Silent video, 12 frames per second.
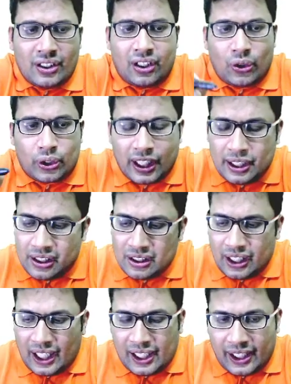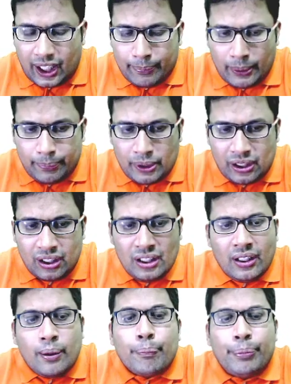Okay. And
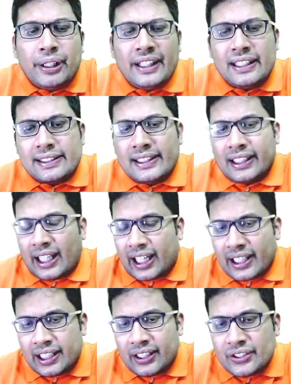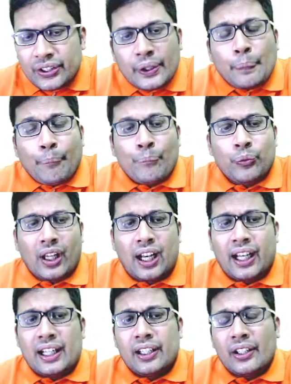remember, B is the correct answer.
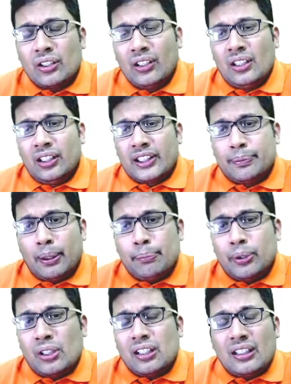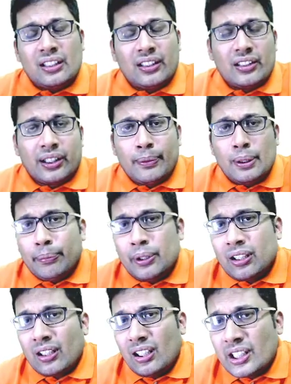And remember, remember
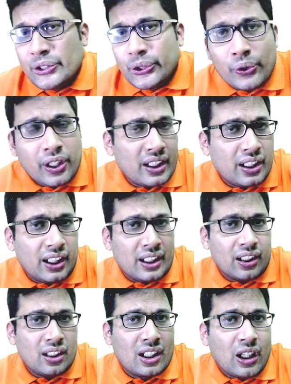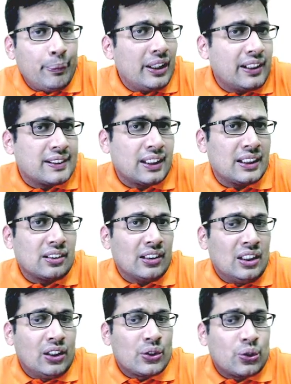Arjun Reddy, Kabir Singh
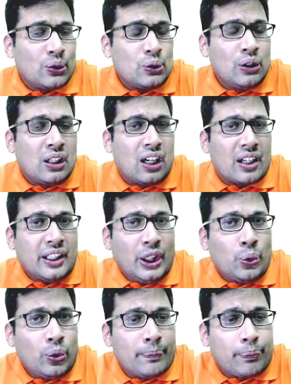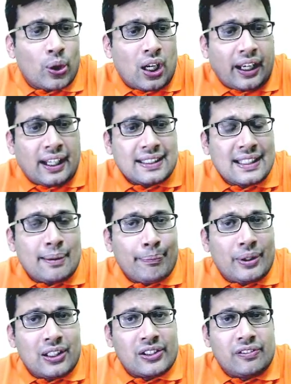so are the two important
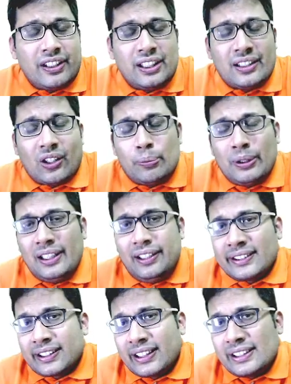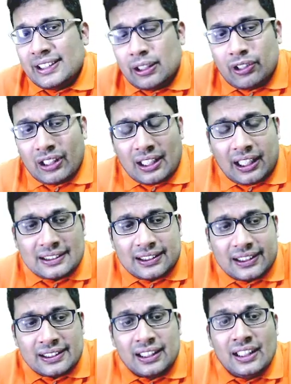examples we normally discuss in our
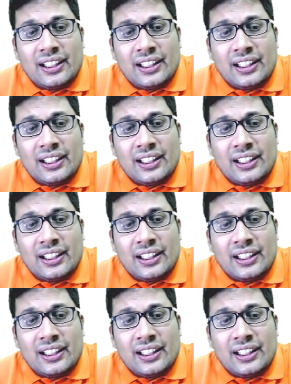classes.